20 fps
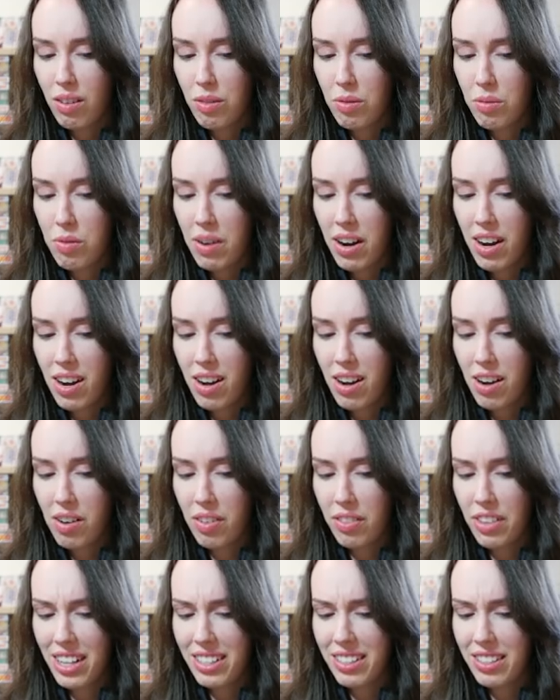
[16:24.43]
Wow,
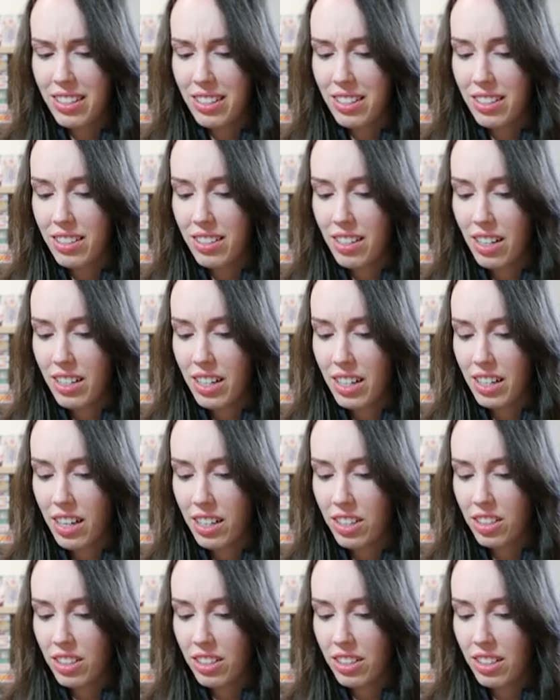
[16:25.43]
that's stunning
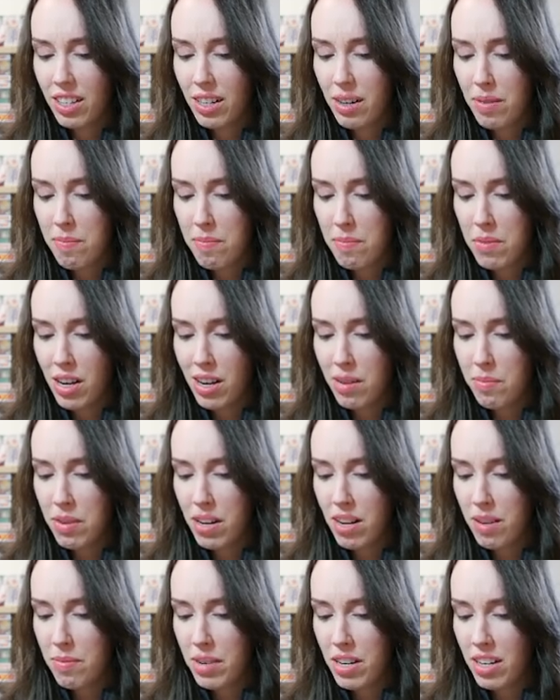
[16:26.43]
actually. My,
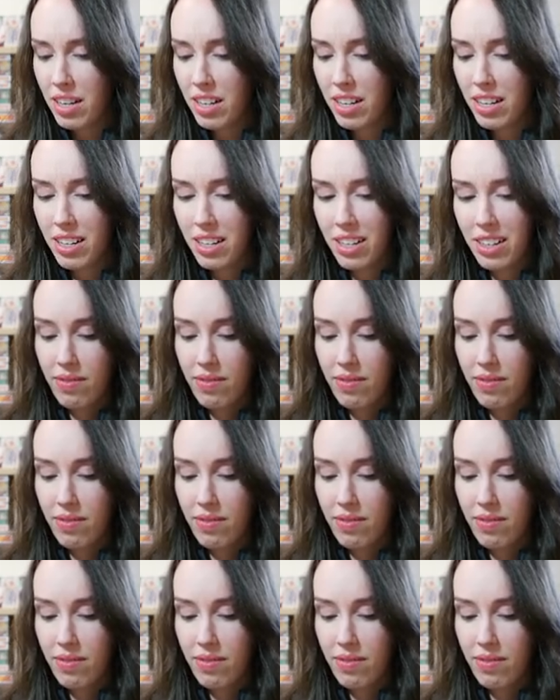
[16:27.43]
my, my.